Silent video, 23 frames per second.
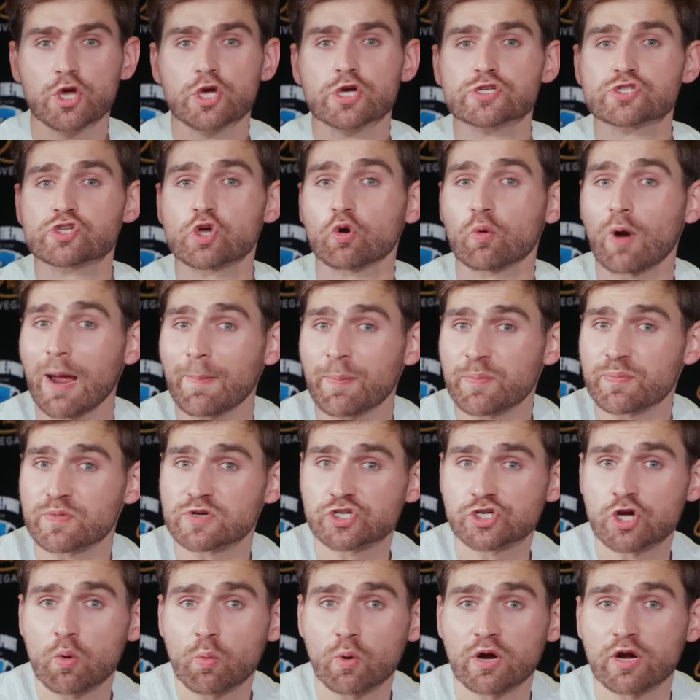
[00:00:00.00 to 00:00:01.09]
So to wrap up the
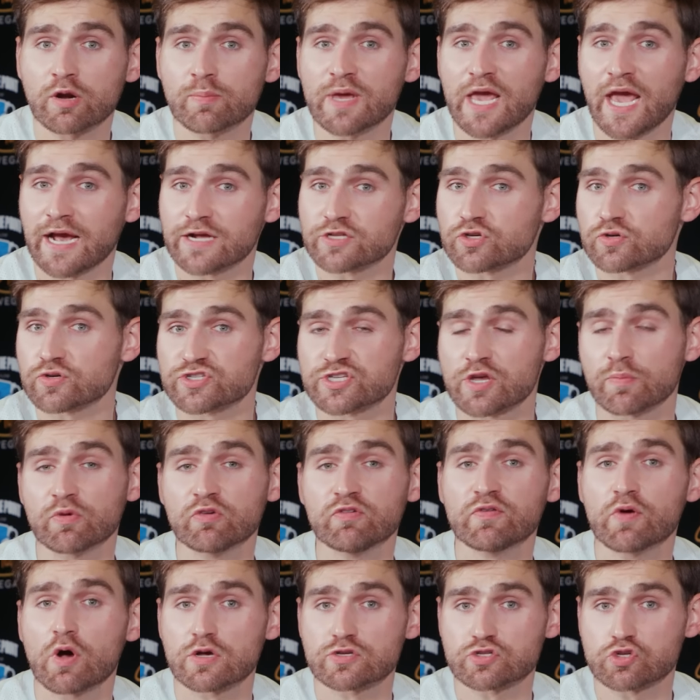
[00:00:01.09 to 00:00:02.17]
show, we're going to be answering some of
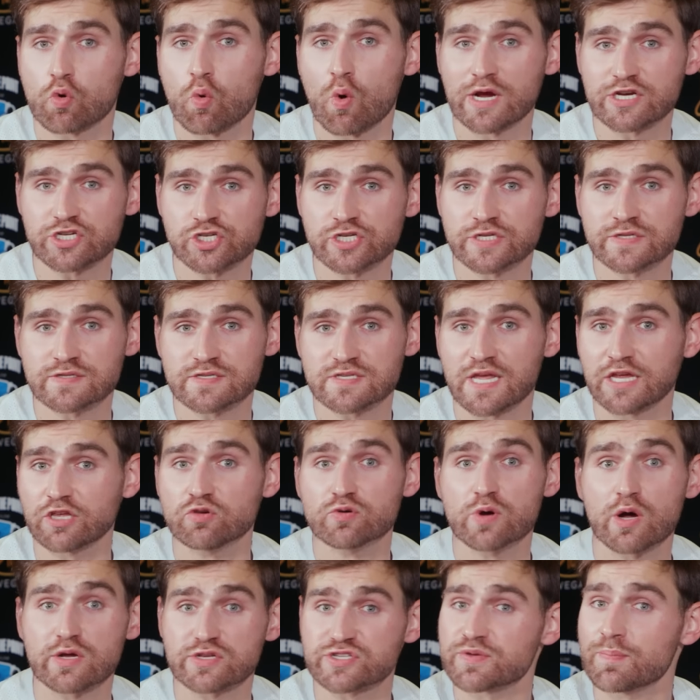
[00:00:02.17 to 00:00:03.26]
you all's questions that
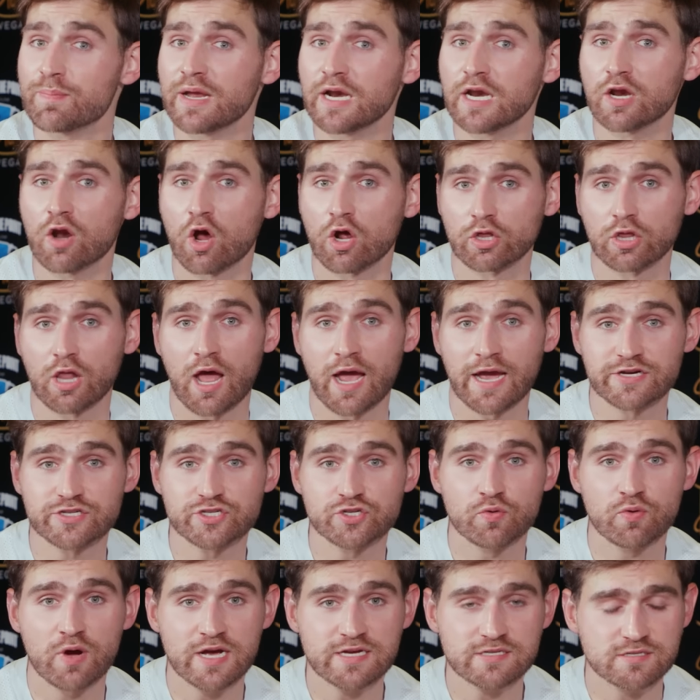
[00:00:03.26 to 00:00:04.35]
you all submitted online
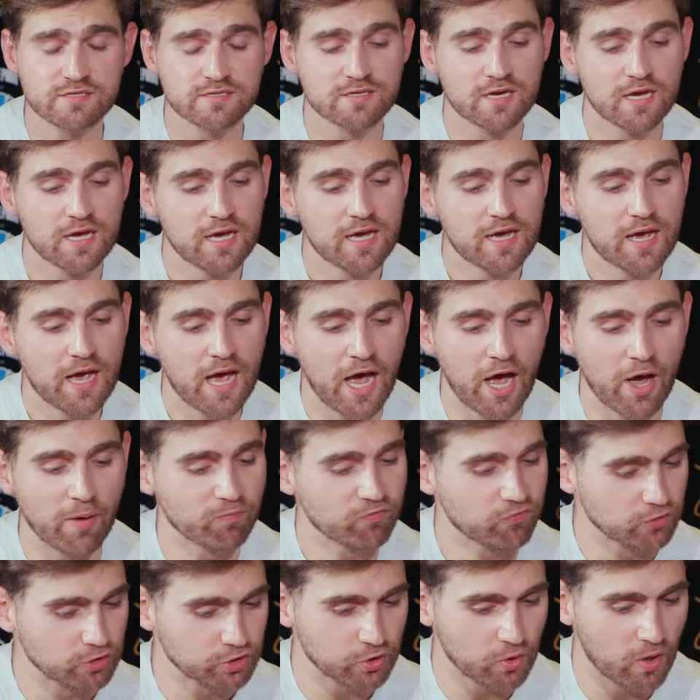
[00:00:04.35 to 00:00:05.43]
to us
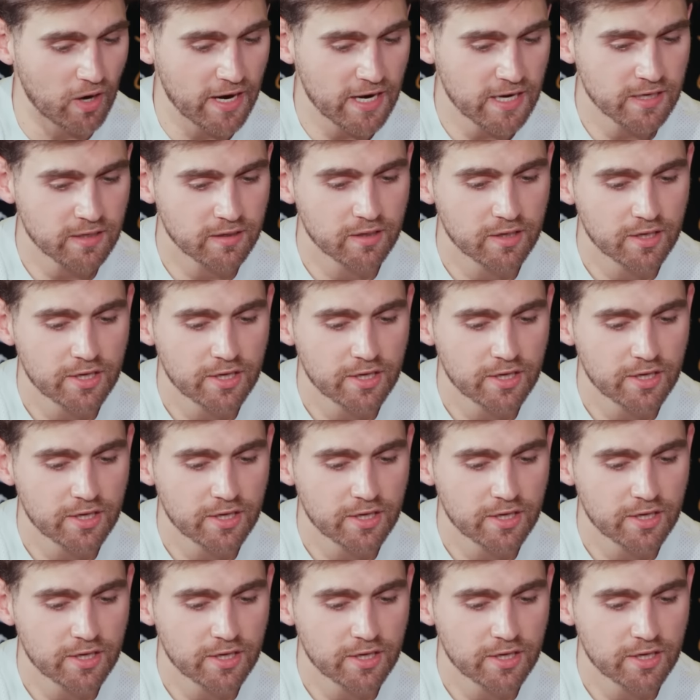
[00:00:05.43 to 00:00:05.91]
for Trae.